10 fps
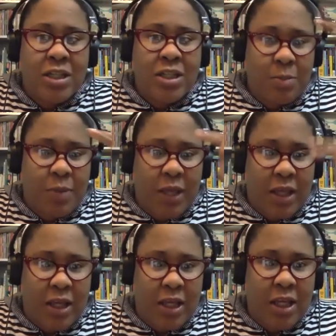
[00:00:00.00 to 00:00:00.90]
to the
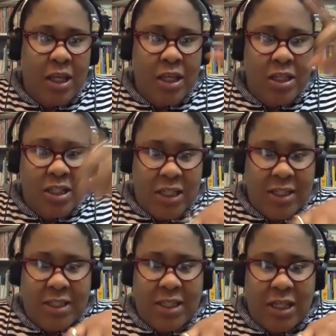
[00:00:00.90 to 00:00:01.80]
pig to the
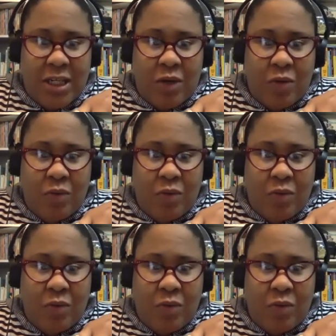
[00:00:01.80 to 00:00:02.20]
casino.